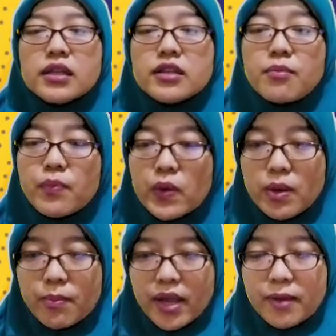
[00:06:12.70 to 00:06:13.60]

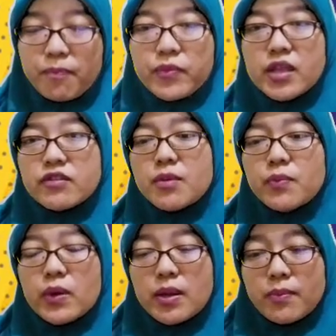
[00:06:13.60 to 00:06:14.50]
Temperament.
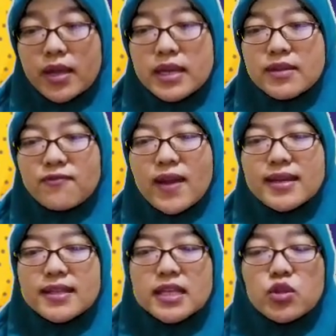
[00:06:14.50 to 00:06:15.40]
Temperament
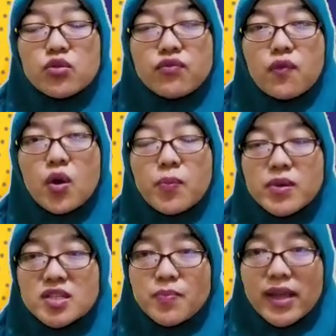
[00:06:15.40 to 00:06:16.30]
divided into four
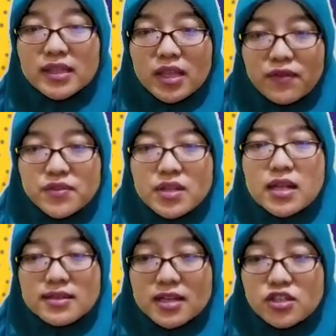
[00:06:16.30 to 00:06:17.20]
perspectives,
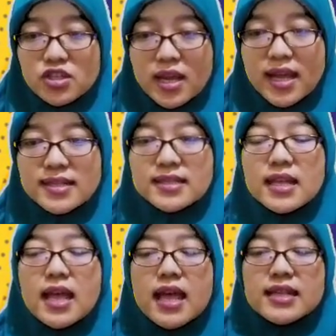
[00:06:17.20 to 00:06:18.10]
such as
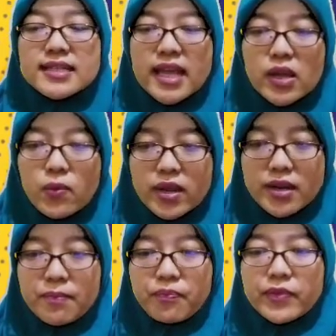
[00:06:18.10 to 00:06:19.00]

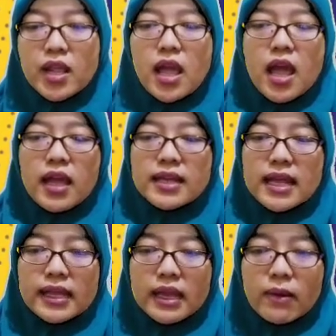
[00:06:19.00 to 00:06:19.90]
sanguine,
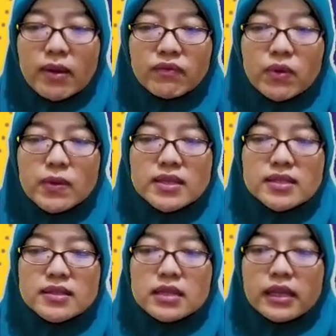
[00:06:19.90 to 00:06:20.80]

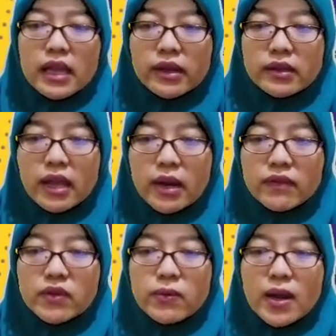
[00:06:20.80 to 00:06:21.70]
characterized
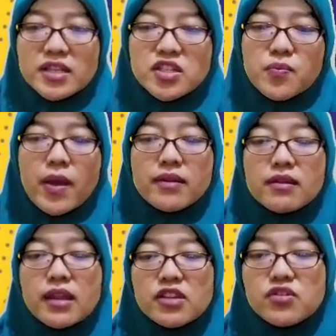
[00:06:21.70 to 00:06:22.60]
by
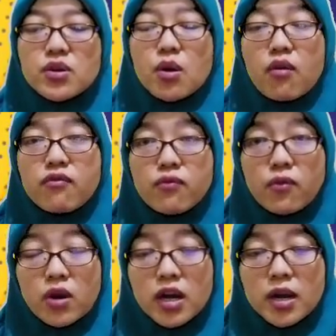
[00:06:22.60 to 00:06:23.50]
the nature of
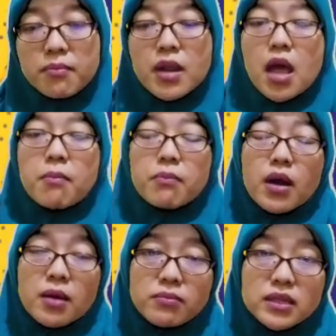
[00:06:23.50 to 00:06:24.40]
warm,
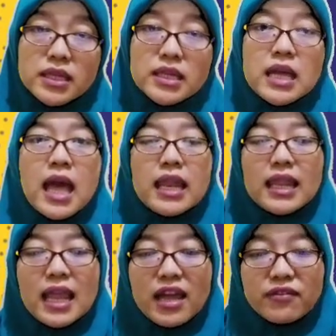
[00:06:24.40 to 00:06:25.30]
bubbly,
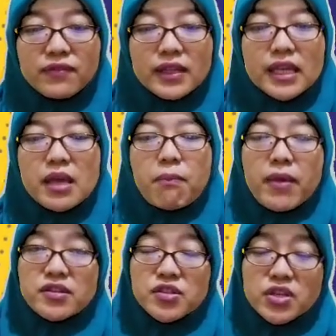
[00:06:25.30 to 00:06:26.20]
lively,
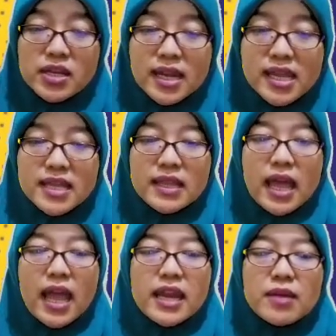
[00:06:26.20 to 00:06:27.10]
passionate,
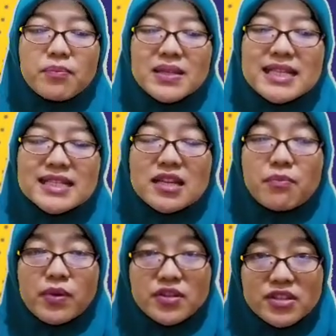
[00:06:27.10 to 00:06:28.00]
and a
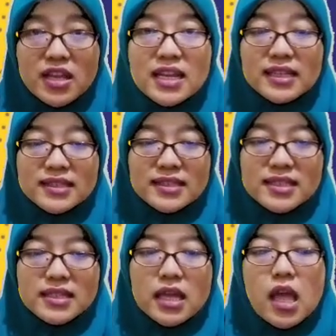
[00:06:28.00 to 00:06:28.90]
pleasant
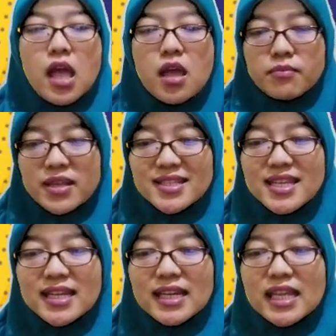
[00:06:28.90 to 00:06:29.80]
personality,
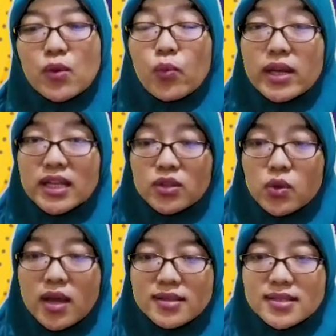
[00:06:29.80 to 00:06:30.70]
basically willing
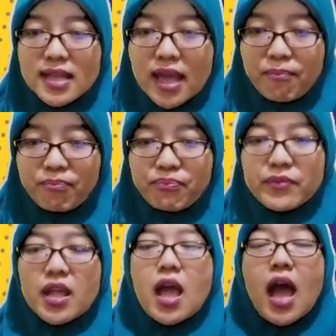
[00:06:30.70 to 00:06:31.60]
to accept
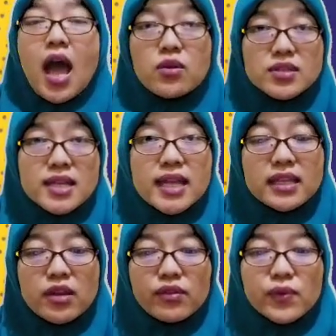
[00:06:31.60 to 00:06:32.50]
outside
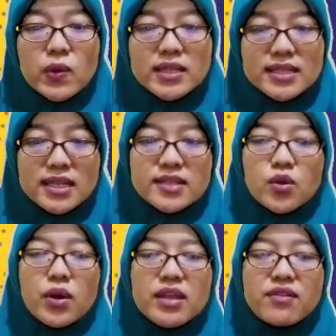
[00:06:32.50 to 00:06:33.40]
influences
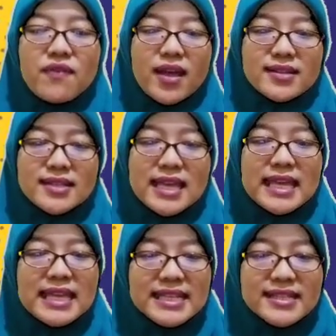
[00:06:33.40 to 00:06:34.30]
or events,
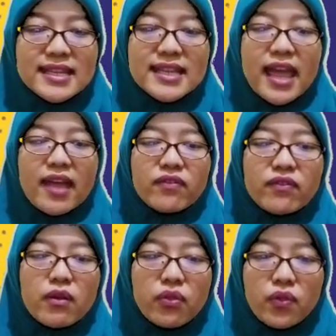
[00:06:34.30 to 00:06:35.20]
easily
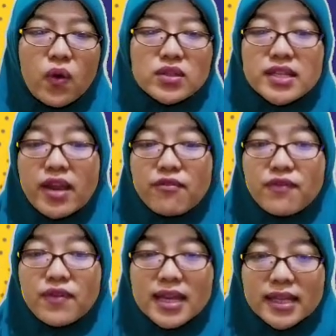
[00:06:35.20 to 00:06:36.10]
enter thoughts and
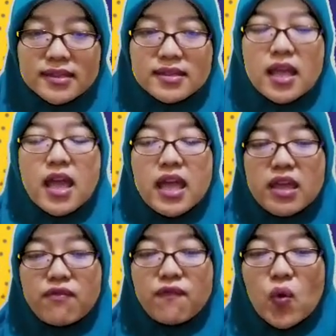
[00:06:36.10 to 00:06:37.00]
feelings,
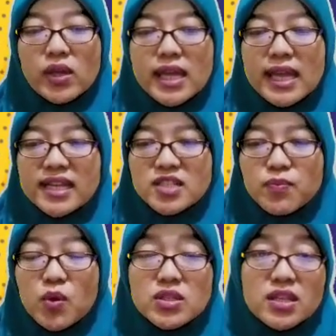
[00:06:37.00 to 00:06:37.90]
evoking
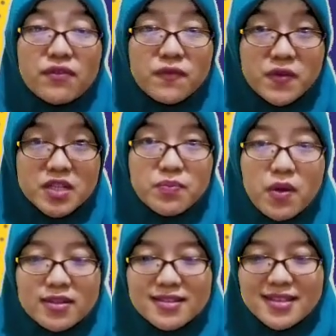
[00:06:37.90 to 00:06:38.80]
explosive
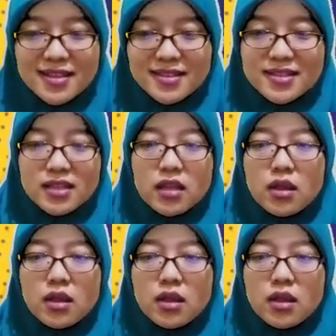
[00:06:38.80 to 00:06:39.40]
responses.